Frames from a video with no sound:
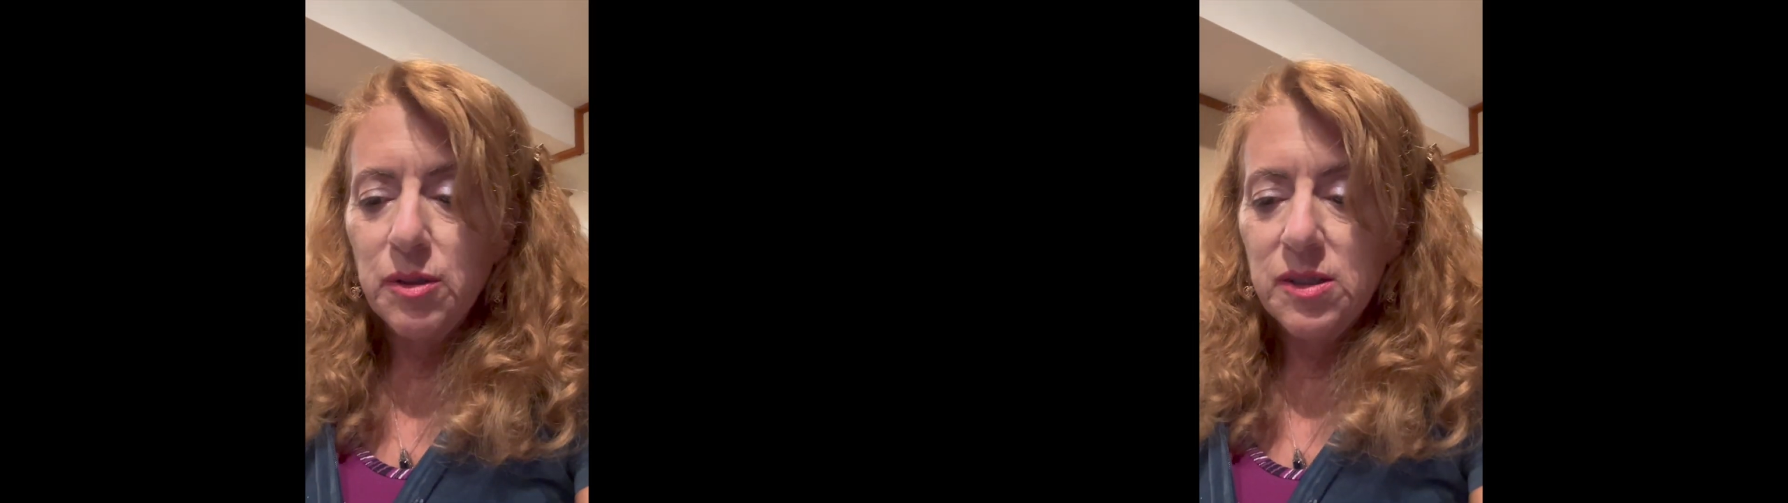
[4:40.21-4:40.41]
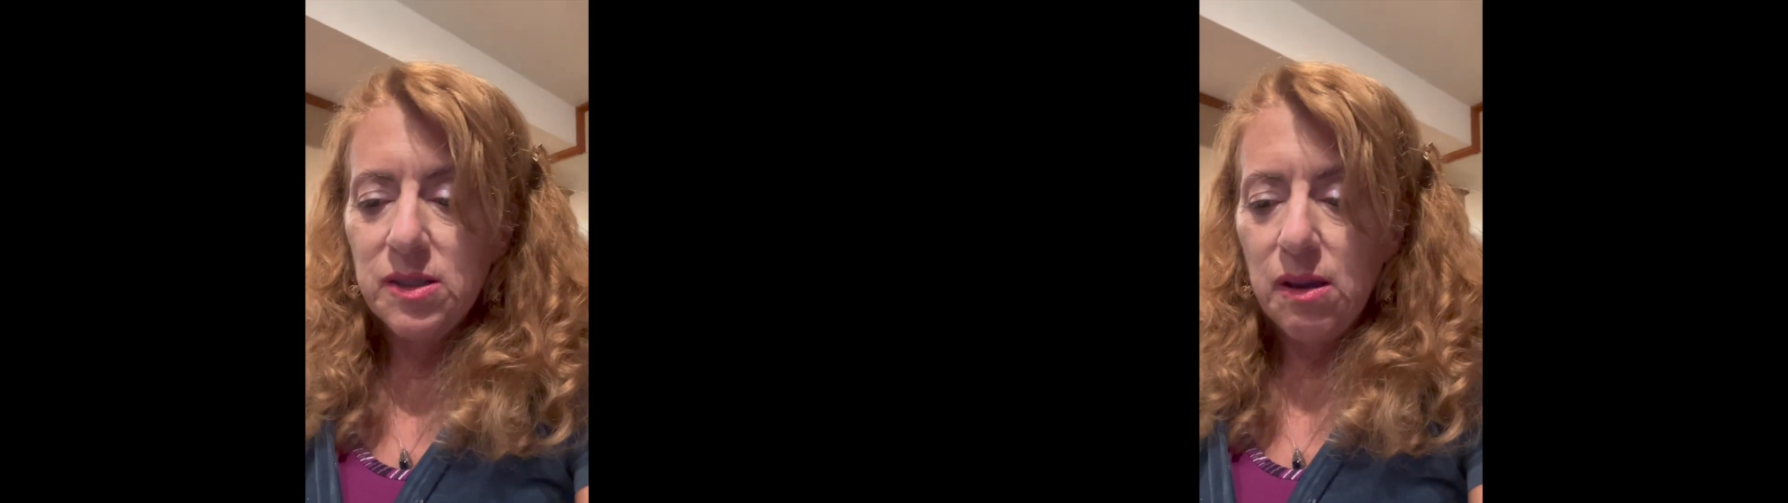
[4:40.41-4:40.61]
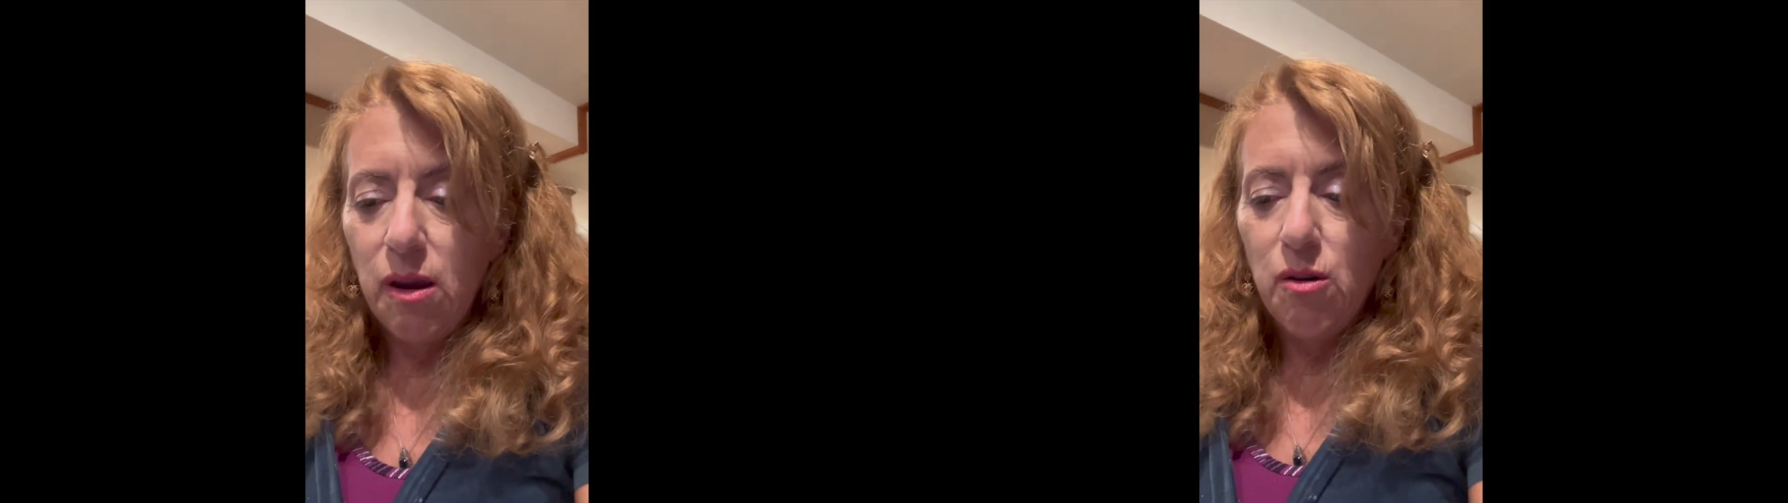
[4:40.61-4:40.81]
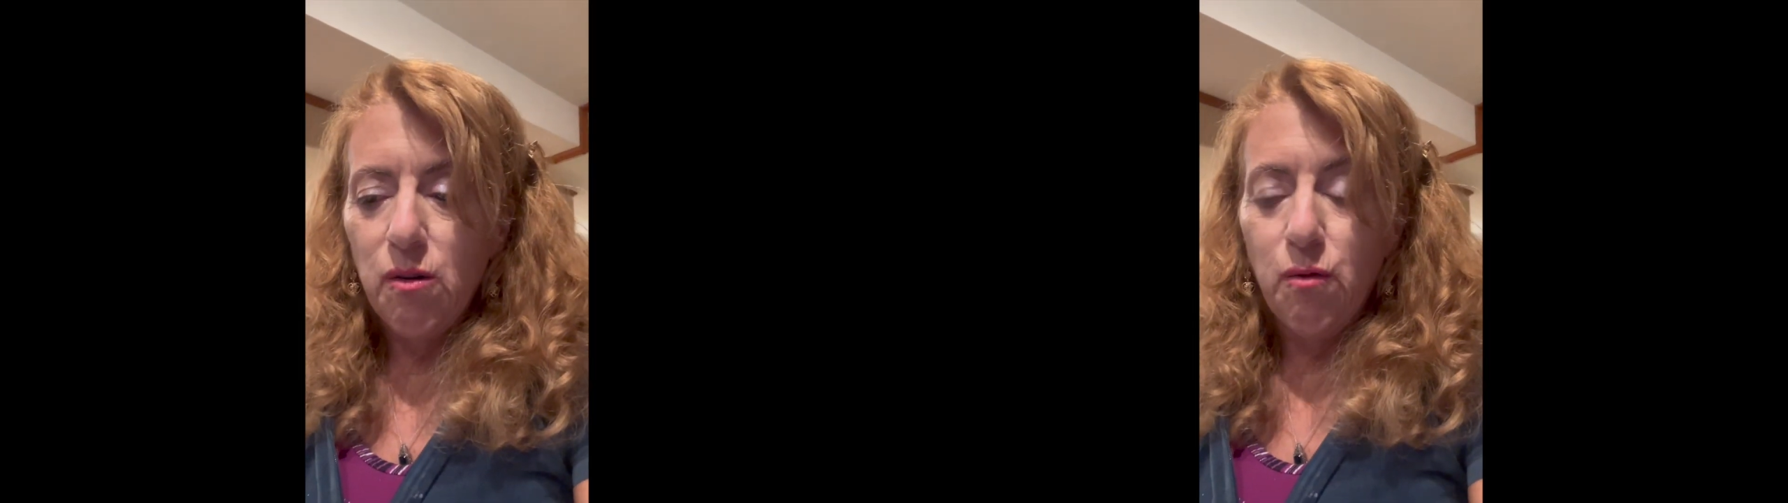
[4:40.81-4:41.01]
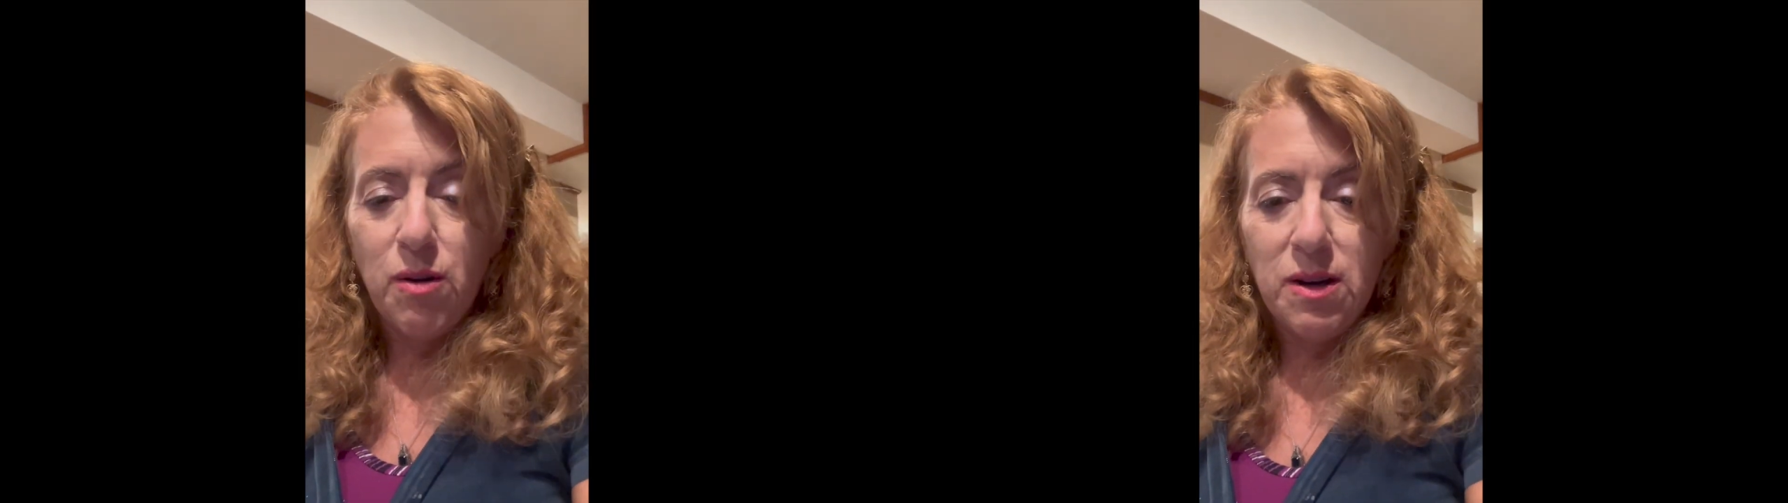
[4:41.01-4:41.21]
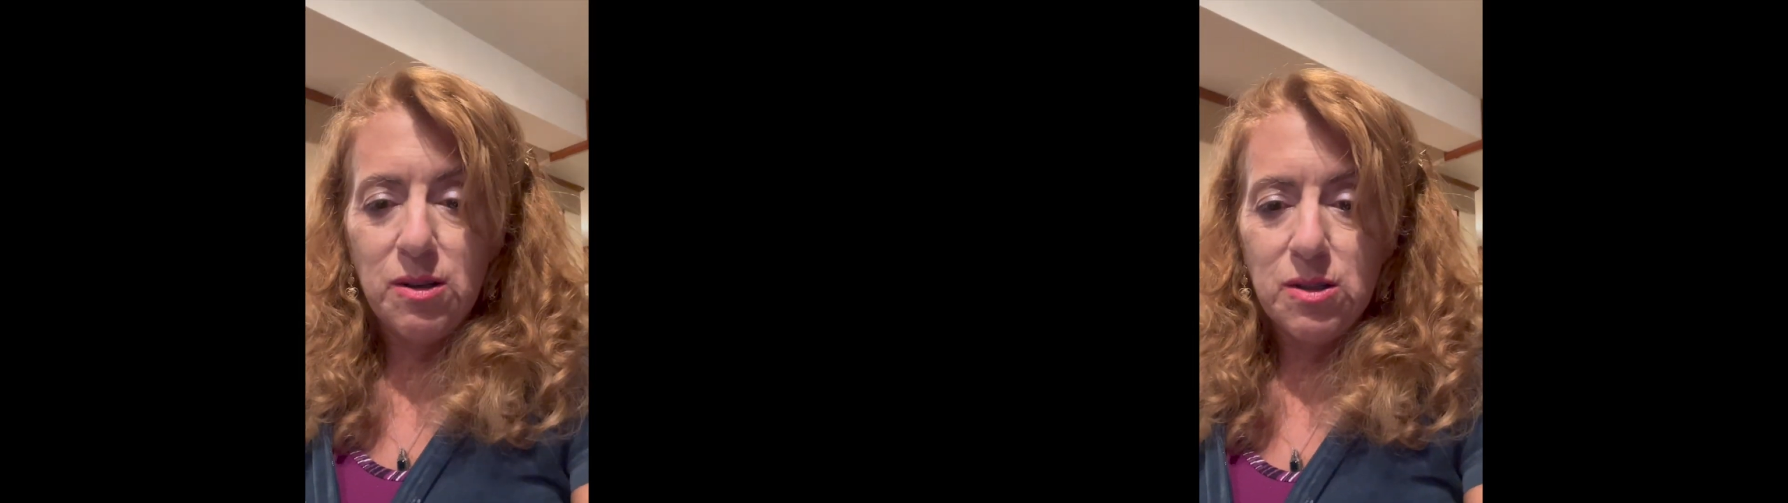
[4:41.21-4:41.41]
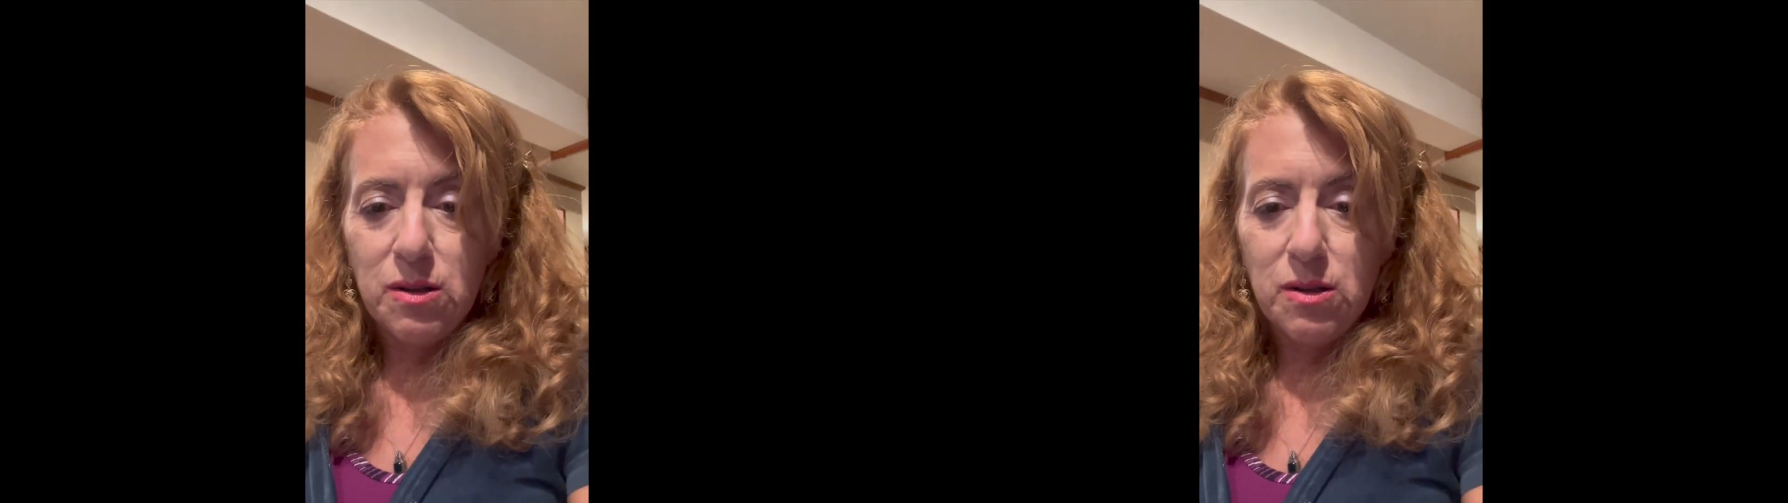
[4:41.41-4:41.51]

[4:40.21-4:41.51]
desire of wanting to